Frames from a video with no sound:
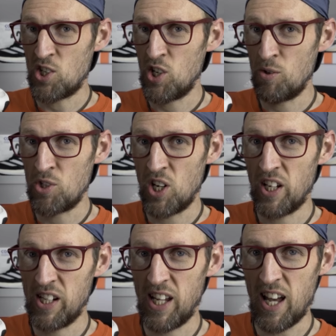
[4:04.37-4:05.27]
shoe as you're
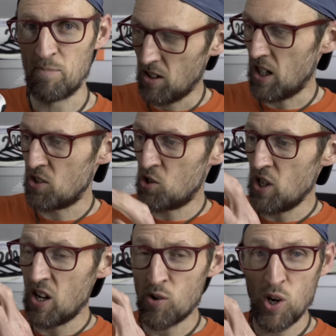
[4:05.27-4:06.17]
gonna get. I had
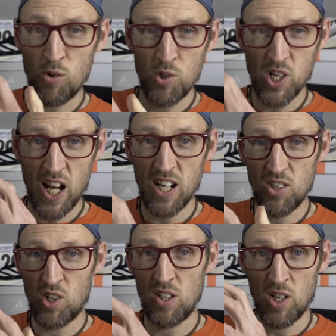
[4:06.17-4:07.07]
zero
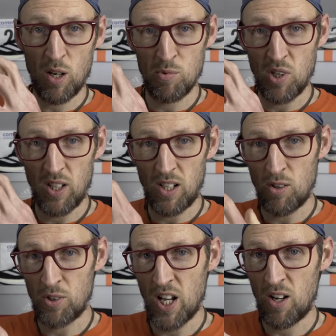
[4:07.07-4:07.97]
change in terms of the
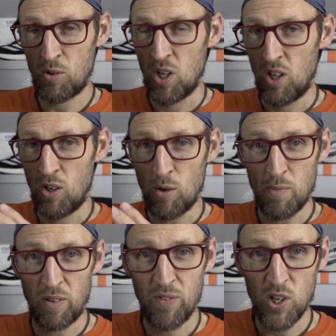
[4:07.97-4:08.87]
lockdown on
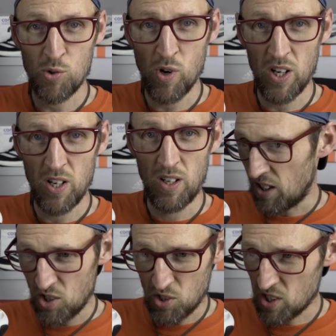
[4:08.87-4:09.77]
my first run.
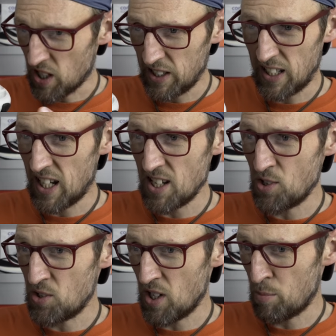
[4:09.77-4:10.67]
I just tied the
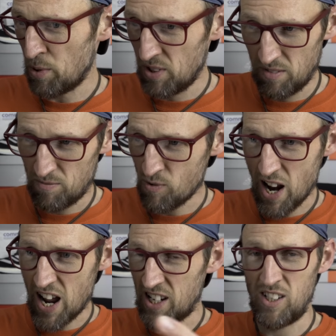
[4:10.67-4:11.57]
laces up and
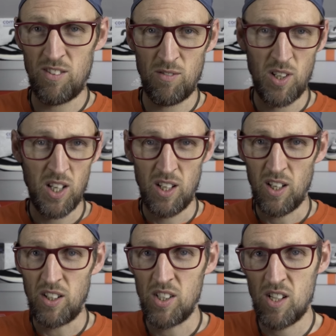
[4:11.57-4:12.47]
ran, and
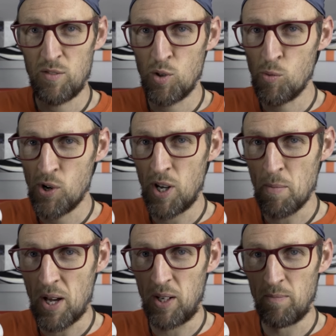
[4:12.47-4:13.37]
I didn't have to worry
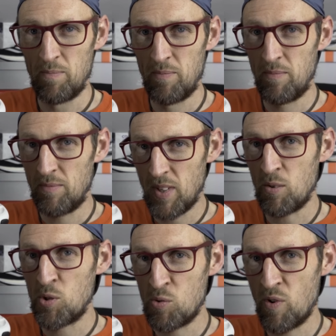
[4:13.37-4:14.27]
about it.
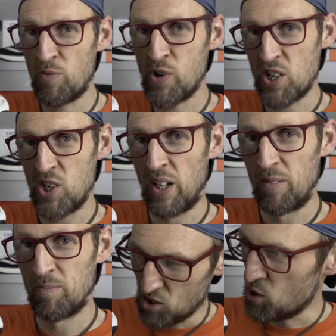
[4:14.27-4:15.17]
That was
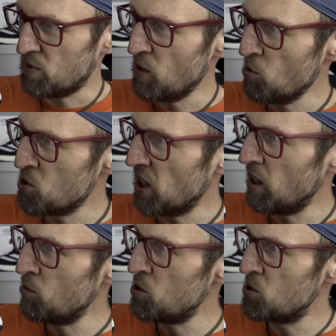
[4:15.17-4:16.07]
refreshing. Just feels
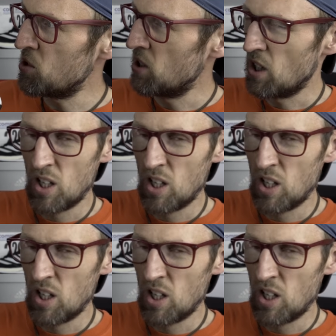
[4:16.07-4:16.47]
like it was